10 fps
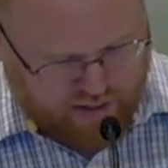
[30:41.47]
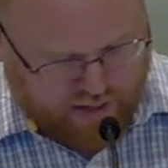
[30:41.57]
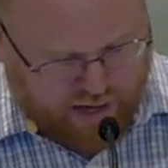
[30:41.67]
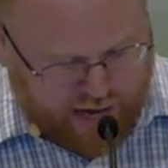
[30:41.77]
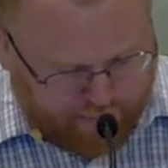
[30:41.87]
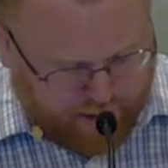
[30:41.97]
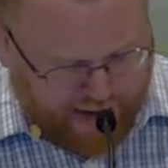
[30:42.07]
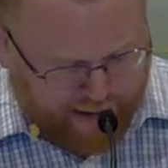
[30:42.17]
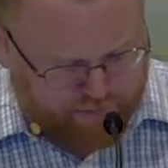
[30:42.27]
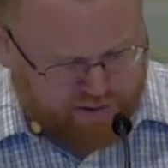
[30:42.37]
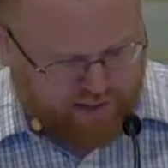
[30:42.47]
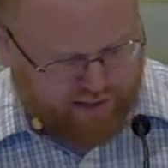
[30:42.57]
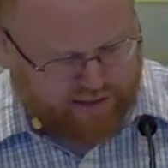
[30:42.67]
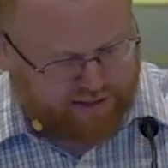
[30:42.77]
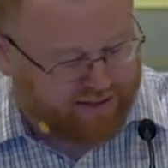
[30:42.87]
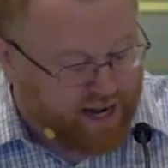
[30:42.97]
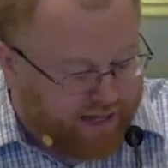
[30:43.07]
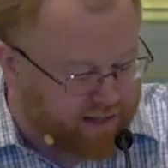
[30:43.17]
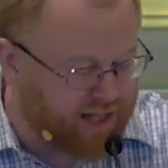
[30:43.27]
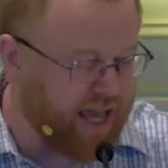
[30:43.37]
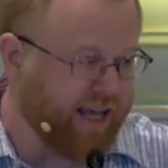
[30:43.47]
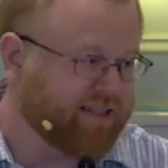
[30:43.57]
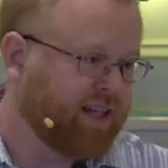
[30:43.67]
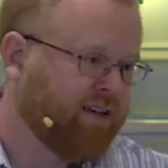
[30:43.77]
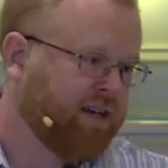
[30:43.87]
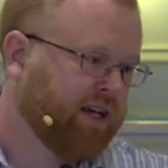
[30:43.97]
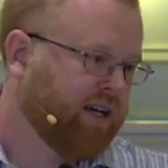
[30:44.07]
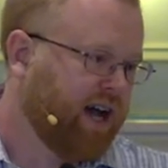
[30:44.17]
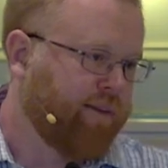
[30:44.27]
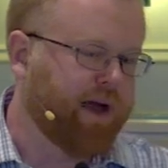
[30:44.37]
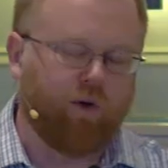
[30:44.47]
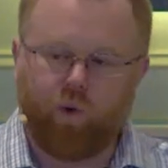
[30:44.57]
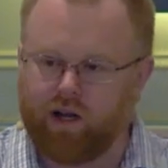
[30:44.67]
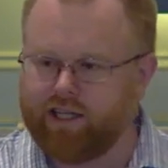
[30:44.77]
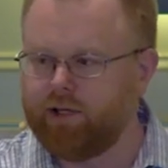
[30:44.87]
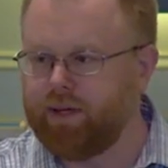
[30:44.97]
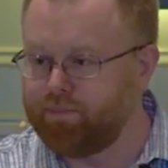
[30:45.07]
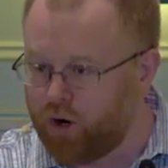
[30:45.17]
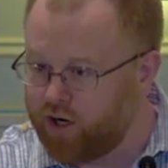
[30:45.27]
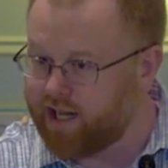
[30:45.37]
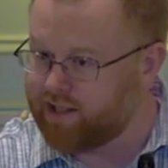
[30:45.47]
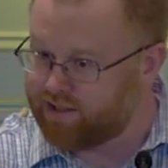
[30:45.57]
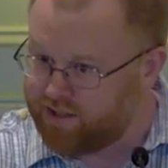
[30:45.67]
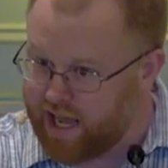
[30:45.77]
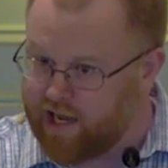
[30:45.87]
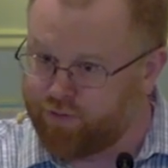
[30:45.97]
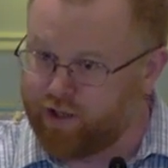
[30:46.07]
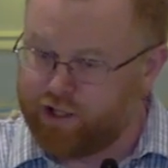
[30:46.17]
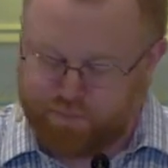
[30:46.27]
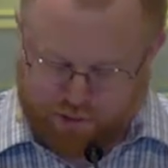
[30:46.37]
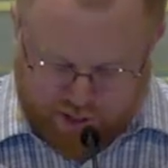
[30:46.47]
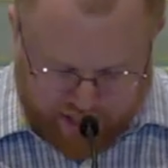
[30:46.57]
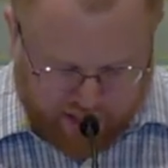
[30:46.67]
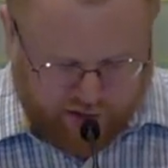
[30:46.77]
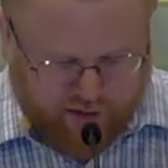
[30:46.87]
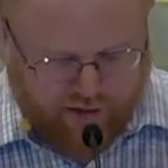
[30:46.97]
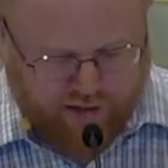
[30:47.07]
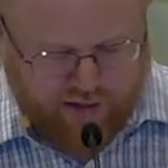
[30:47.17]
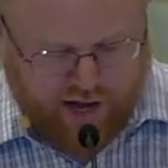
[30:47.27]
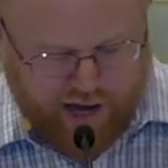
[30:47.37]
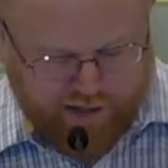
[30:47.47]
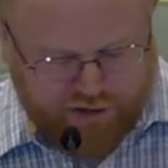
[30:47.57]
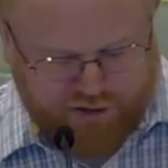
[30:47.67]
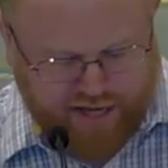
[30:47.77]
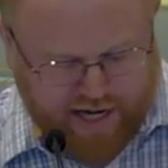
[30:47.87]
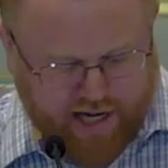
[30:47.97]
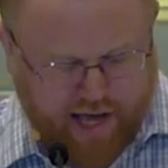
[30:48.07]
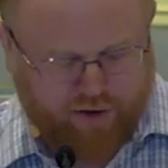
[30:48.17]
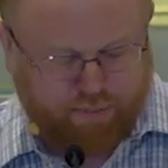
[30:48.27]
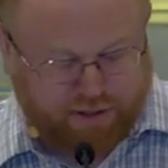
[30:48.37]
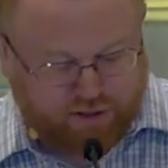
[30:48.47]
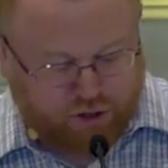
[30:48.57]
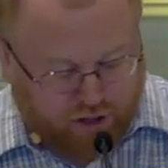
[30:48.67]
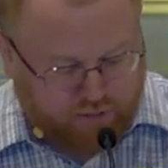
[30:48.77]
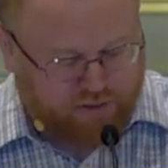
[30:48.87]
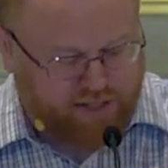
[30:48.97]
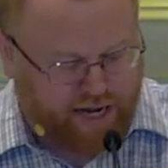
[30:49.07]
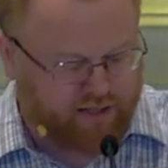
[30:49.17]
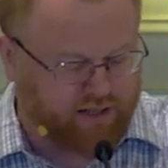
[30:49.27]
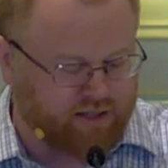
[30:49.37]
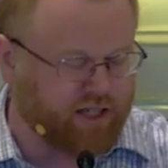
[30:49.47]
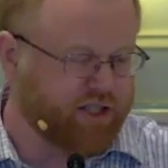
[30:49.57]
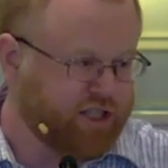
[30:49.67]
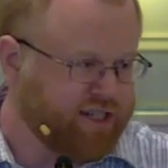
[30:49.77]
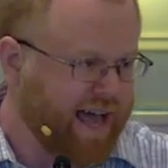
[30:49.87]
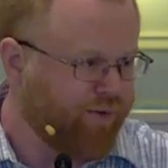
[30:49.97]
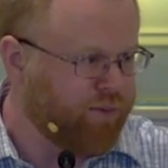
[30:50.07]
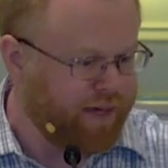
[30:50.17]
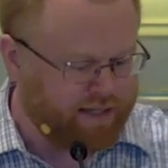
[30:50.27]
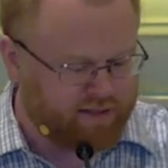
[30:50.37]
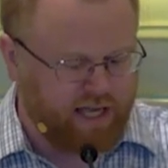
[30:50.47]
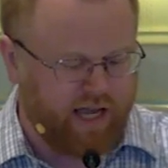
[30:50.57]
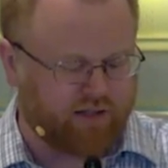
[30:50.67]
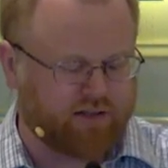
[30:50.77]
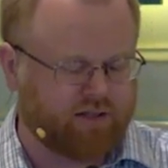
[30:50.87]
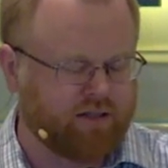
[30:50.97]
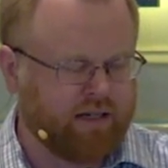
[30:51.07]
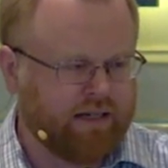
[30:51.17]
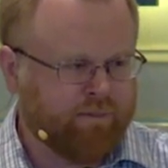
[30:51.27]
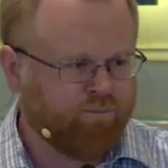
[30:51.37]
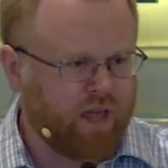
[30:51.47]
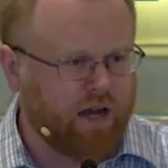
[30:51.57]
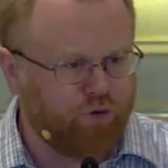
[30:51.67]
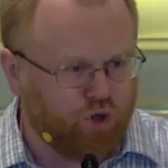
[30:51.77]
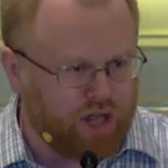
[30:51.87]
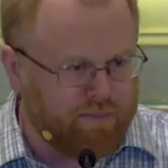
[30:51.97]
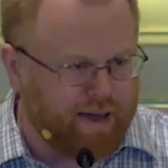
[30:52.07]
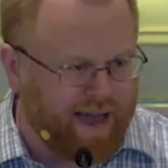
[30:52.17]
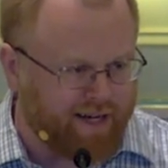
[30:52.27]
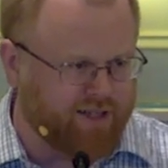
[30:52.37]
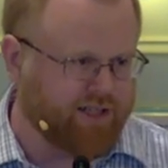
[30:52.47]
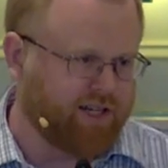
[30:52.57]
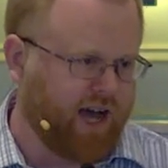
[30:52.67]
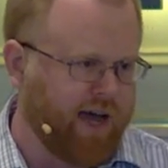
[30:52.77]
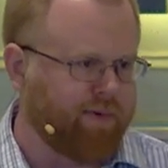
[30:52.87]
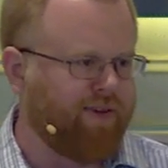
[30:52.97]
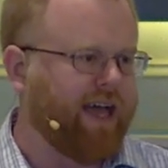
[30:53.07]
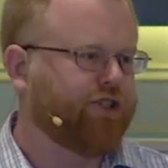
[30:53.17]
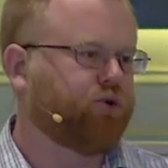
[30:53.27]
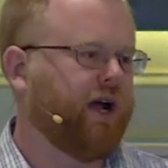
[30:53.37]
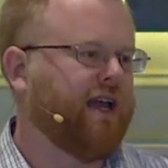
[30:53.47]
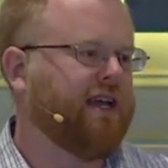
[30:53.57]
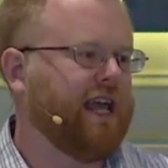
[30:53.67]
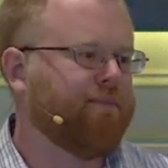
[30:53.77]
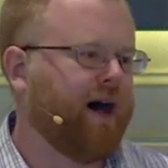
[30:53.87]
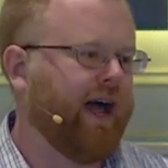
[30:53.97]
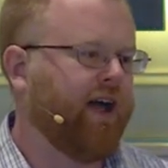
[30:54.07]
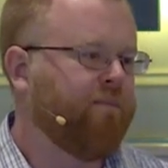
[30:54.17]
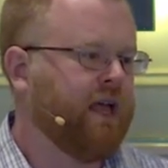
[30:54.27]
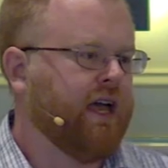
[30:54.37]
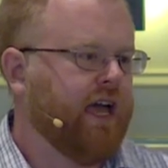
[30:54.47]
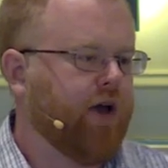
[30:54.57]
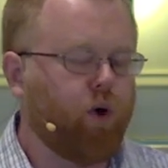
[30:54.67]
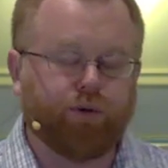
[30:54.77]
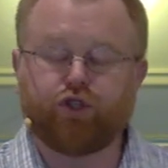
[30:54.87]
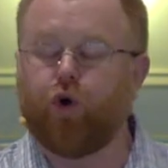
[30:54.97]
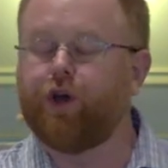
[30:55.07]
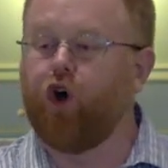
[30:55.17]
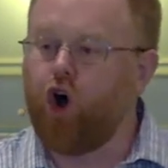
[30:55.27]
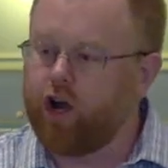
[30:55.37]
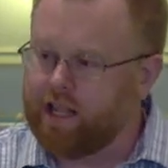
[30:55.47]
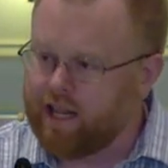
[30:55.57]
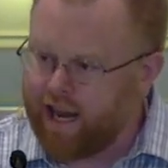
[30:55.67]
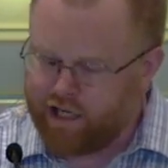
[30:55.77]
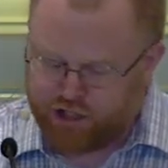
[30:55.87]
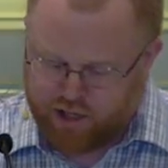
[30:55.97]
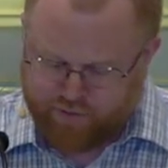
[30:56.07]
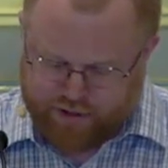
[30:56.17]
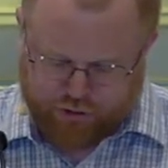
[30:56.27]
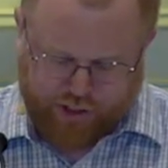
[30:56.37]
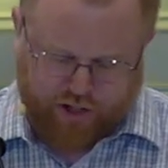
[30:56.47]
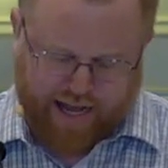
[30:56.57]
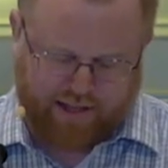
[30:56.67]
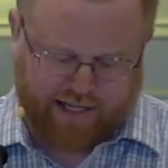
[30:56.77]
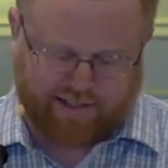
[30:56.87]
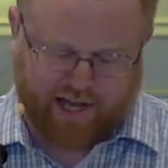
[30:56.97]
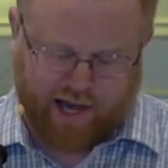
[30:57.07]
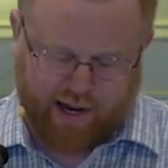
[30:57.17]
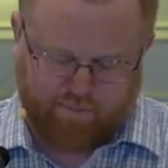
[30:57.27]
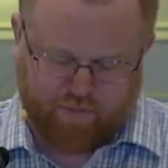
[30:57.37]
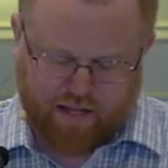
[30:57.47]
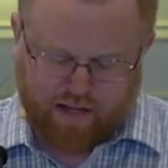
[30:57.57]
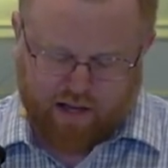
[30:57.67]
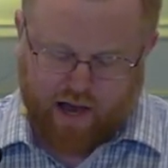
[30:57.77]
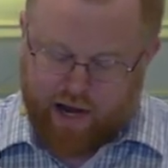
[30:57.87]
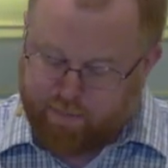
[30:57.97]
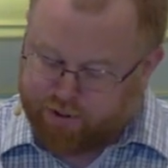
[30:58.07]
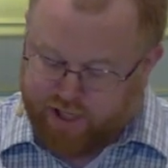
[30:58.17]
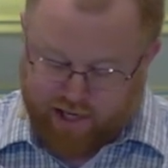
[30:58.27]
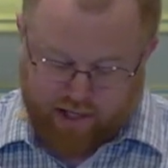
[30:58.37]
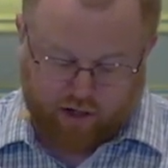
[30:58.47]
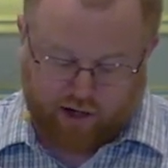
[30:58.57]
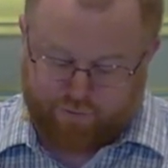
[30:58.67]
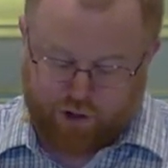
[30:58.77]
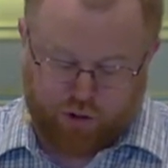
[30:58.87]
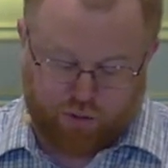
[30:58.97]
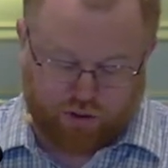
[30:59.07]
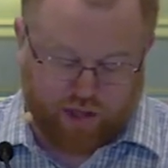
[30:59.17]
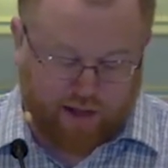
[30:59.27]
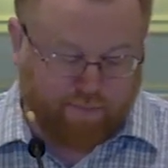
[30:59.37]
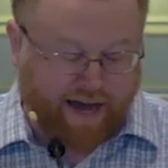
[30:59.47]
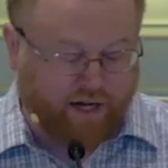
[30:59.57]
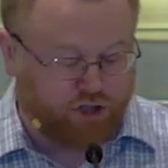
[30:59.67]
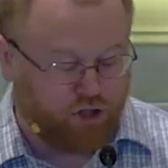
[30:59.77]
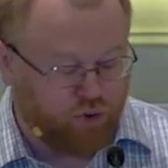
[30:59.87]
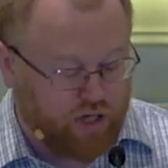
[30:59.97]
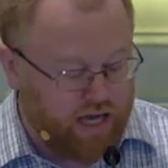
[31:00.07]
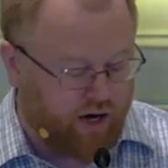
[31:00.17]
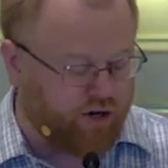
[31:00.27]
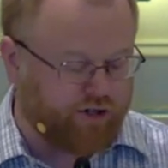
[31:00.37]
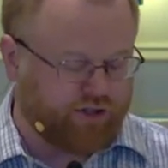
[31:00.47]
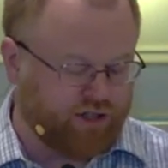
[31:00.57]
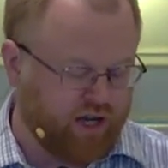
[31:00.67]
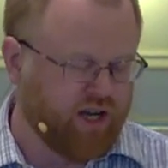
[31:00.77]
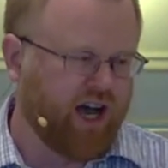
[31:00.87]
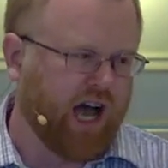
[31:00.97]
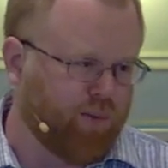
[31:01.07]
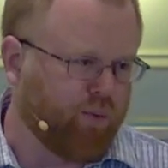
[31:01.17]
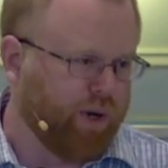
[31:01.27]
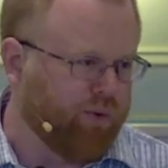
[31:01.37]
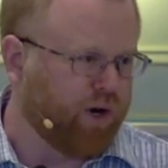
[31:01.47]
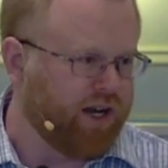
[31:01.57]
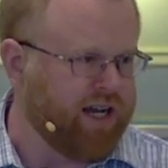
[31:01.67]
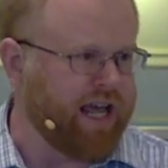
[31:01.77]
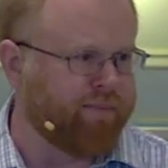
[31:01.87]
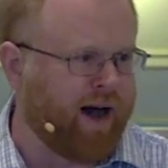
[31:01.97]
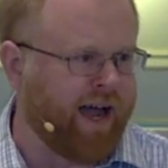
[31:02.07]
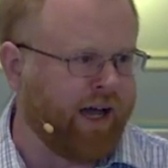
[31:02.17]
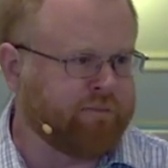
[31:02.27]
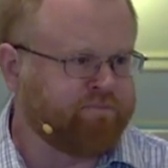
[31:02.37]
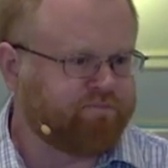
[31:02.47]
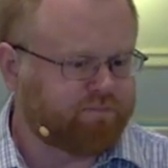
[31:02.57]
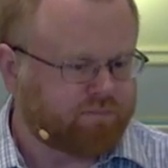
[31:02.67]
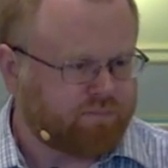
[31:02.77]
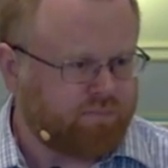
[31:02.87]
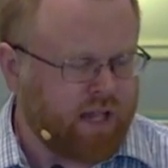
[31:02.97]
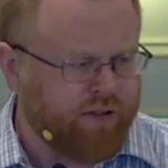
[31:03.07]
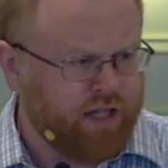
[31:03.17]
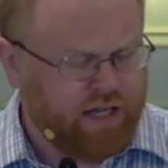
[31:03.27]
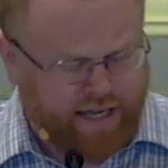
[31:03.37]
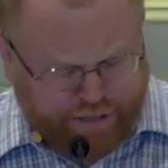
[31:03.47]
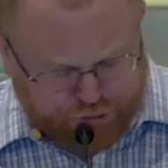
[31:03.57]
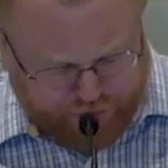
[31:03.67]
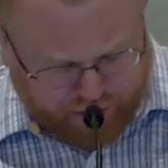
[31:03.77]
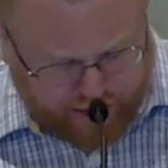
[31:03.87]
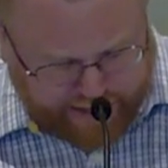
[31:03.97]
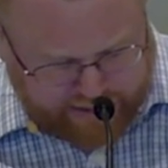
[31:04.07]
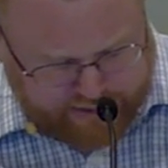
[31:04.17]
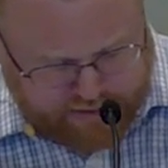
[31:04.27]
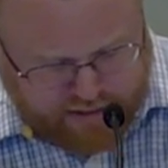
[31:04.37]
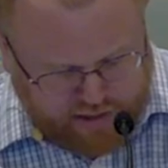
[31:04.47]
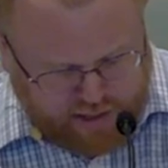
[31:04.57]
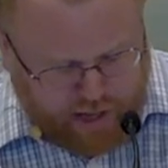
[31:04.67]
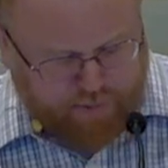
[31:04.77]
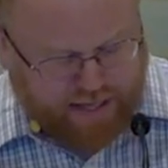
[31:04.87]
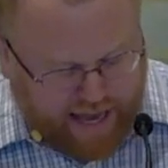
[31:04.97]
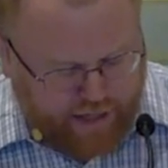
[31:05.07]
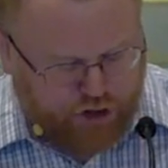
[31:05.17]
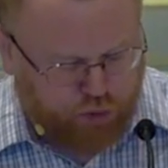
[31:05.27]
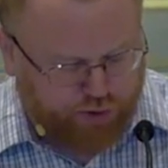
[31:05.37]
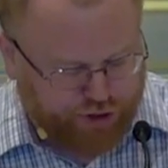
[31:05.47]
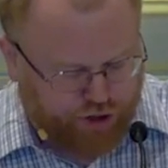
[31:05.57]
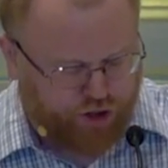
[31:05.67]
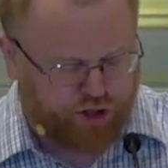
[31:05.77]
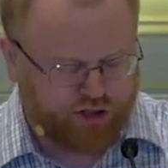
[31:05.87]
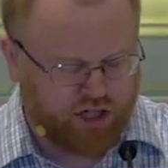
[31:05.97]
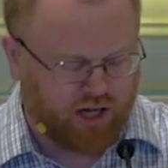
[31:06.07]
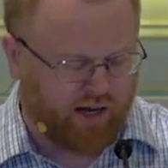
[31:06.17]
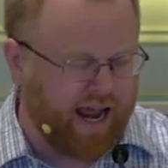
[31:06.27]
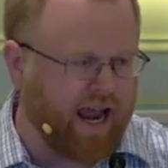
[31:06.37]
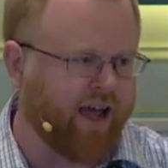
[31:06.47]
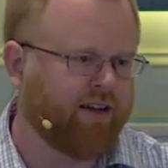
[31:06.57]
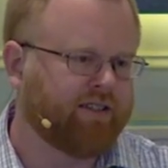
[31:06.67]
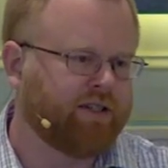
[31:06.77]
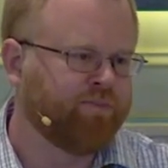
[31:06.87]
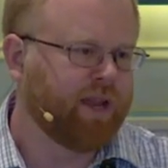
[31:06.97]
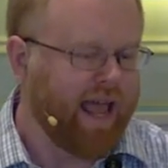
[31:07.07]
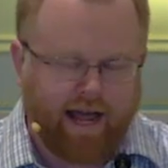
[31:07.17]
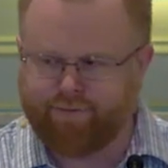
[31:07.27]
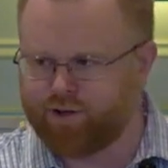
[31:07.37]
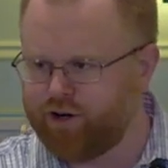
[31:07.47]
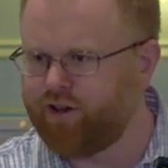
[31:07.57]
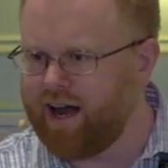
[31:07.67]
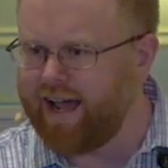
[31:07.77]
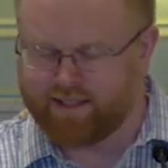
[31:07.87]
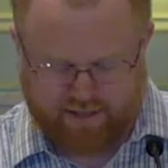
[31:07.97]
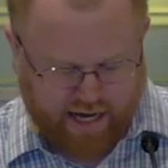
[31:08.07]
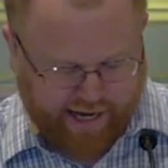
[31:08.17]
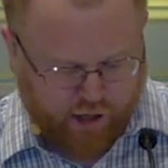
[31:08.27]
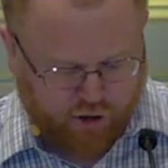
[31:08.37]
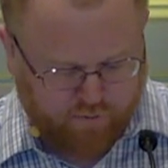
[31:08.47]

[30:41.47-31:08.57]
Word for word: And now, perhaps this is not the case, and I'm not willing to be burned at the stake for this particular uh, understanding of it, but circumstances such as that would make sense. And if you think back to the time of Ezra and Nehemiah and what was going on in the nation of Israel at that time, and in particular, if you think back two years uh, when we were in Nehemiah, the Israelites uh, began to return to the land after their exile.